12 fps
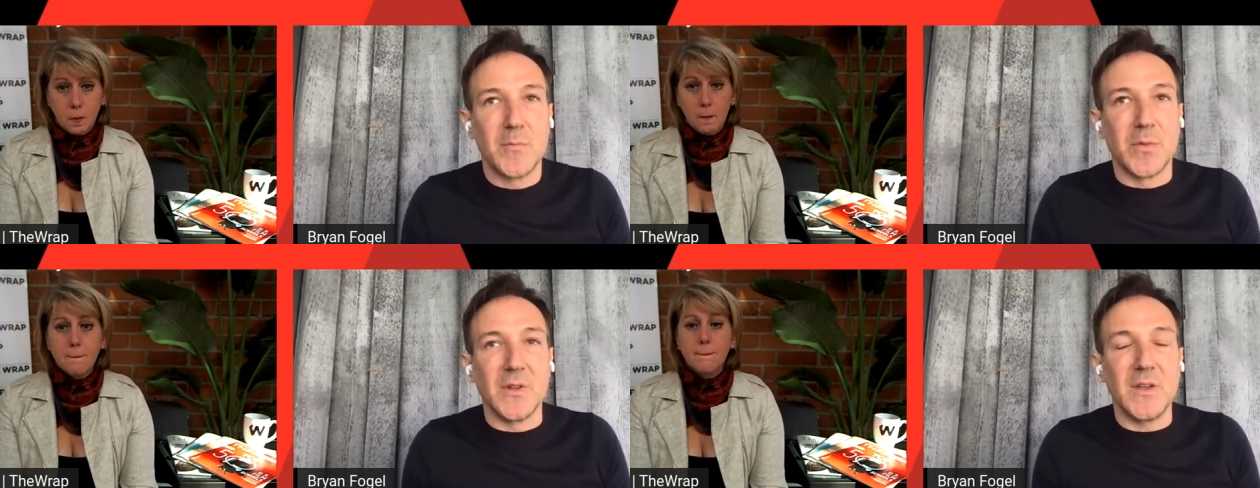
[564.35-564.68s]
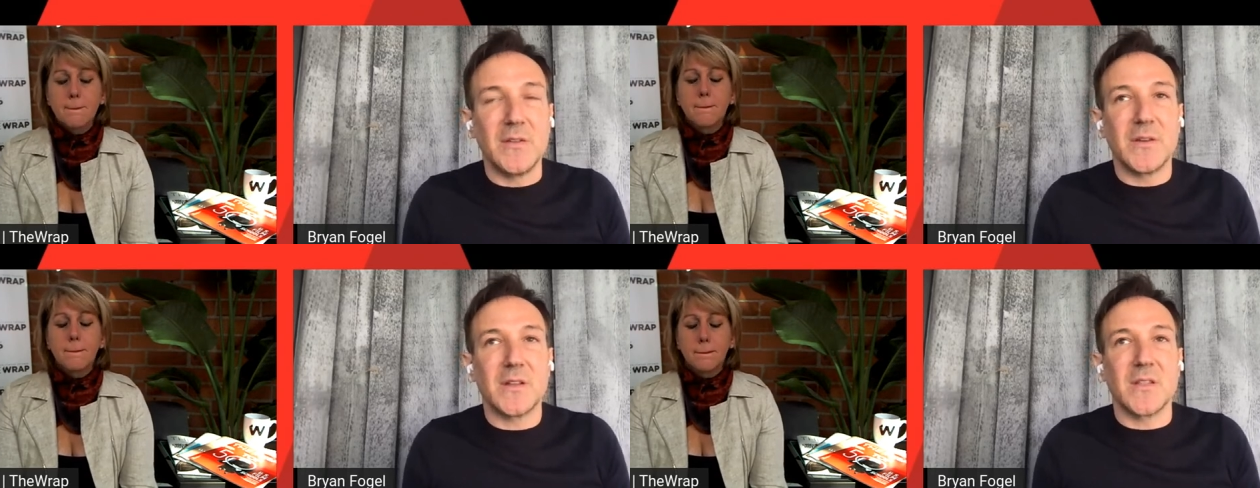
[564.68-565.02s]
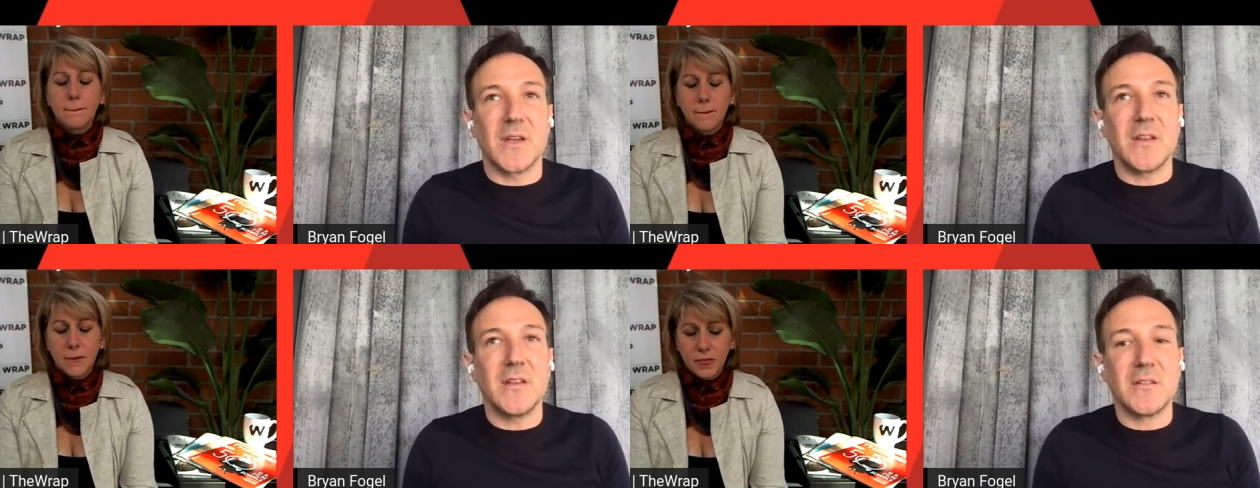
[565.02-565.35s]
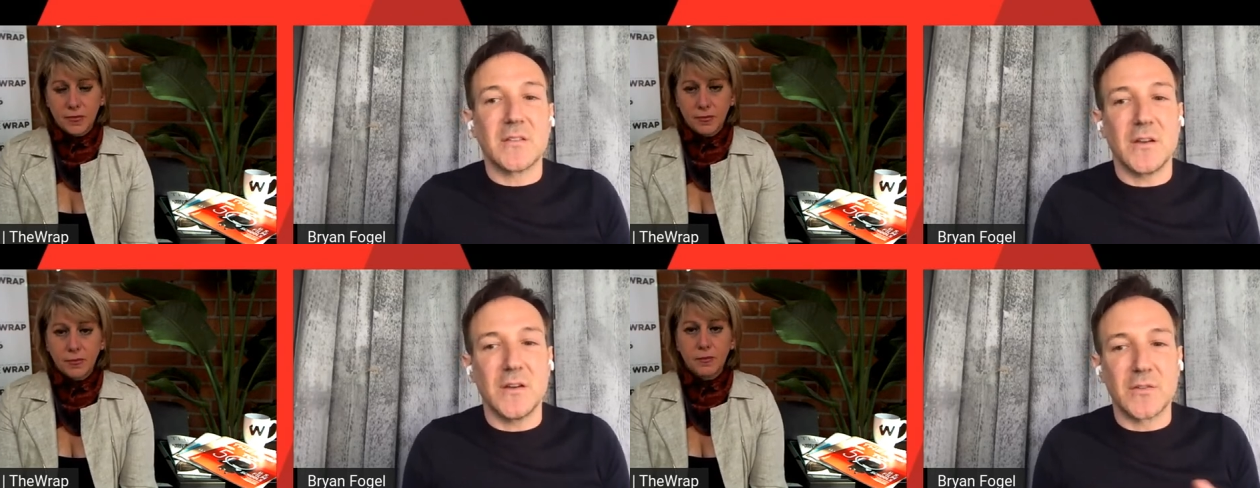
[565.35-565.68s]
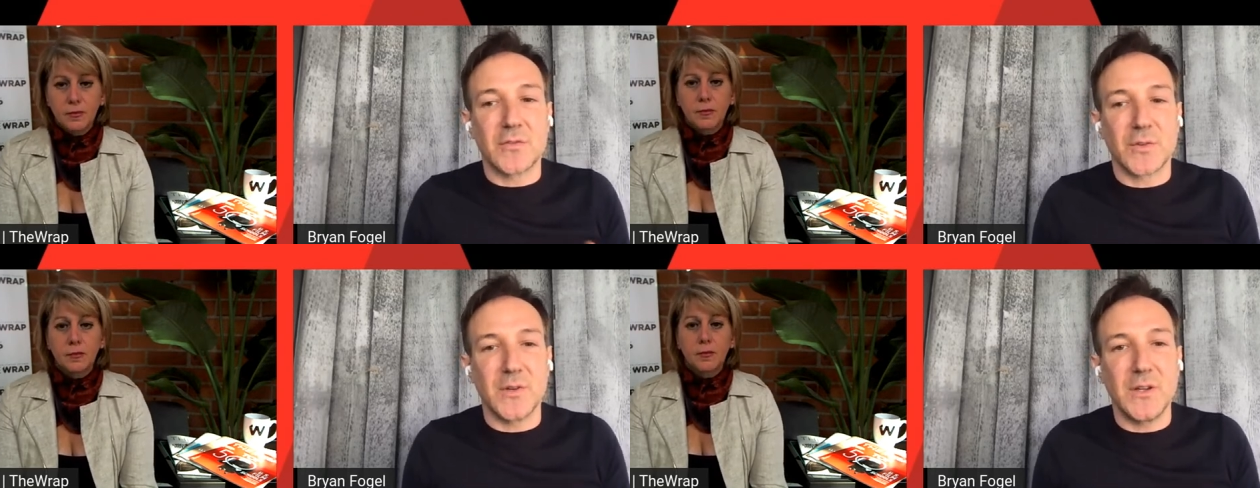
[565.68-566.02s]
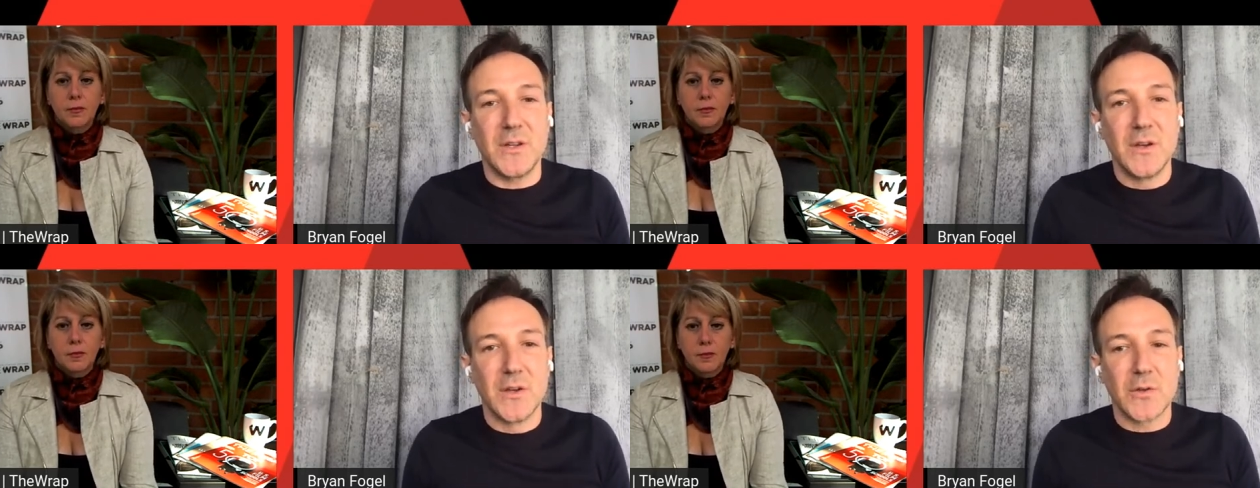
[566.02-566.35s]
Speaker 1: believing that his
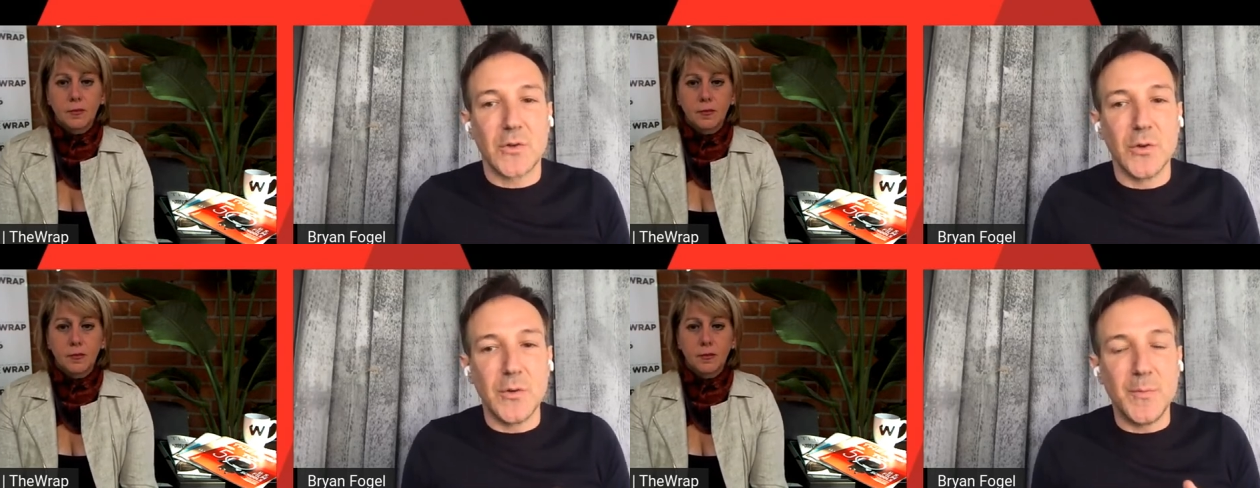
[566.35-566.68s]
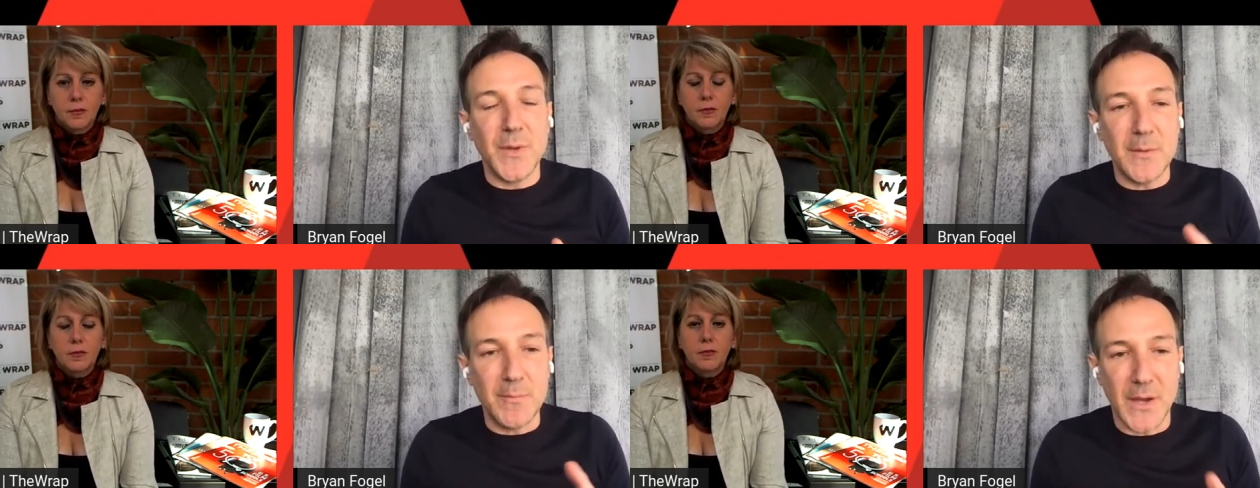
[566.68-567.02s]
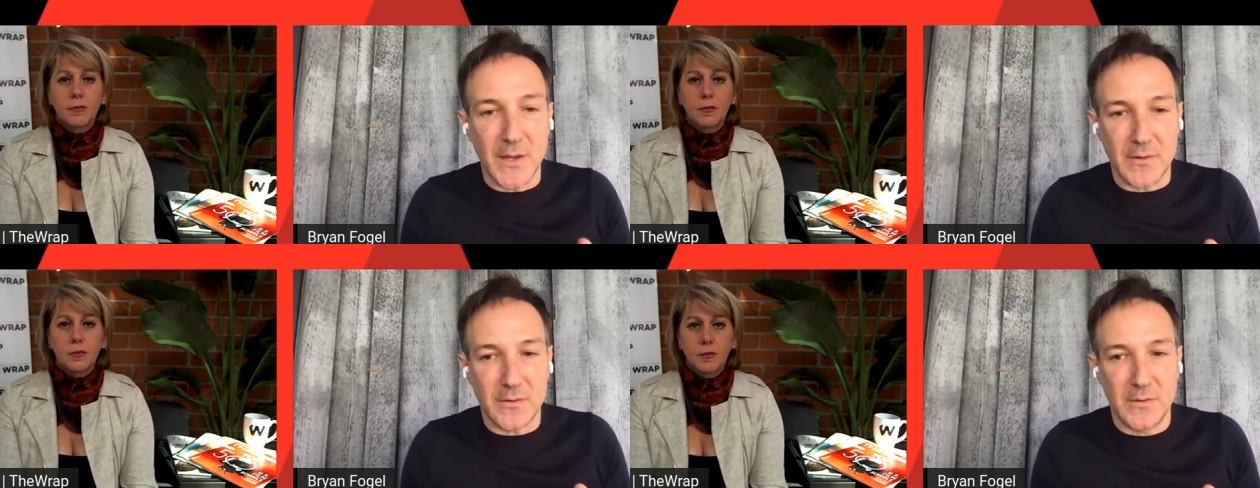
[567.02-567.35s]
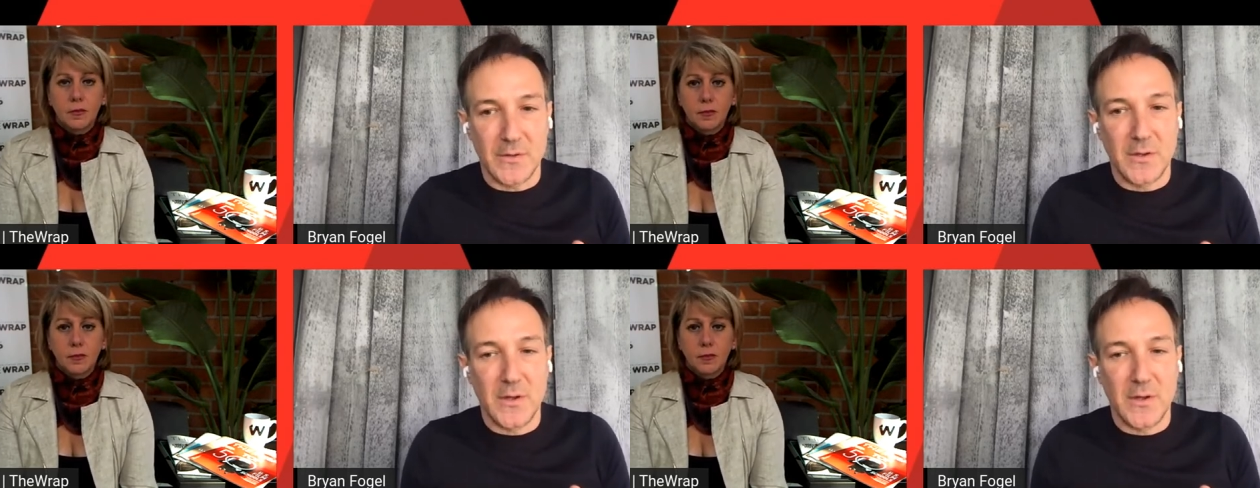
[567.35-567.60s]
country could be better.